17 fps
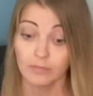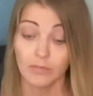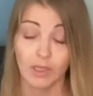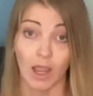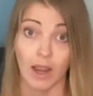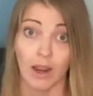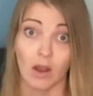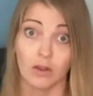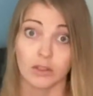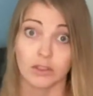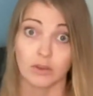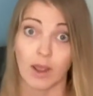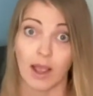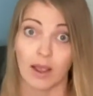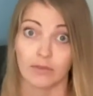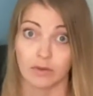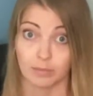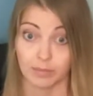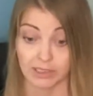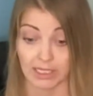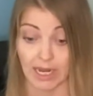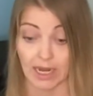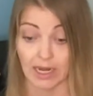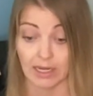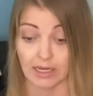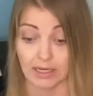I also have the
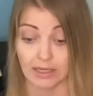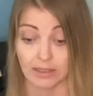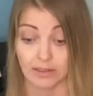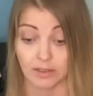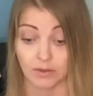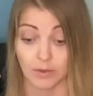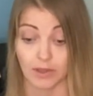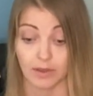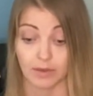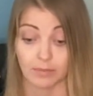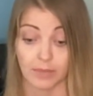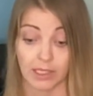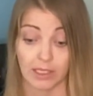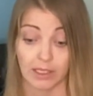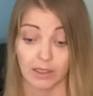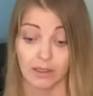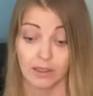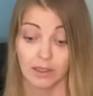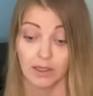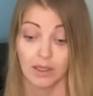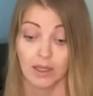Pleiadians with me.